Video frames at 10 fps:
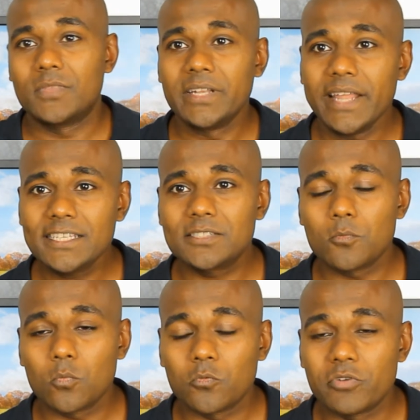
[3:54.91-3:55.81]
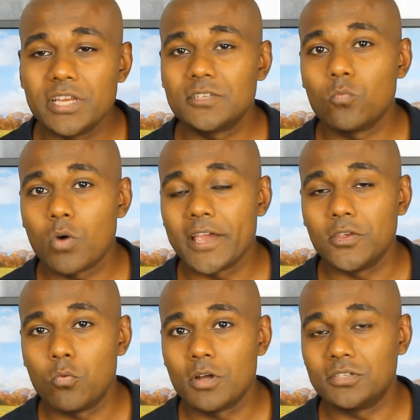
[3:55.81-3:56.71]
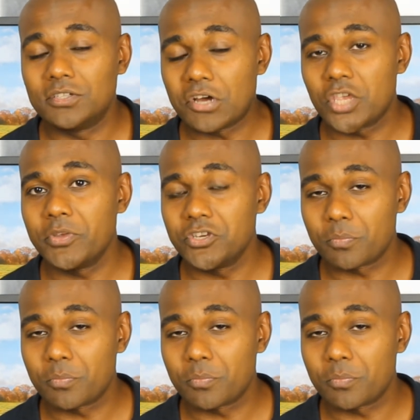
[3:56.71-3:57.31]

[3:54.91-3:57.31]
The next reason why you want to document